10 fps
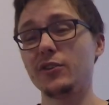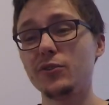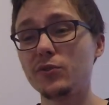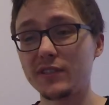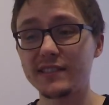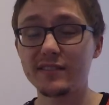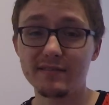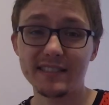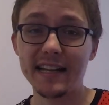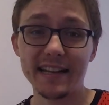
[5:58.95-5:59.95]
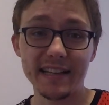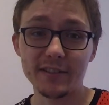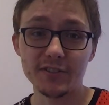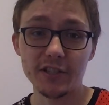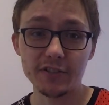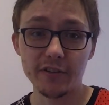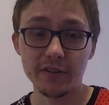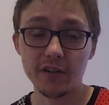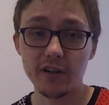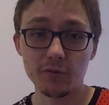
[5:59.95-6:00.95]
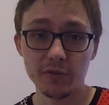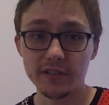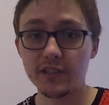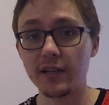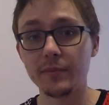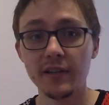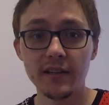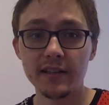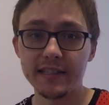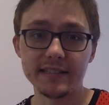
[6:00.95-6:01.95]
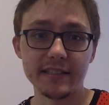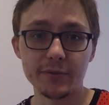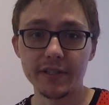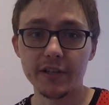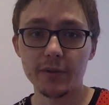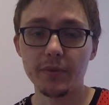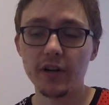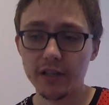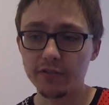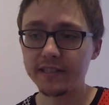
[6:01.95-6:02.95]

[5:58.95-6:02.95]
You're not standing outside your own car all the time listening to it go by. You're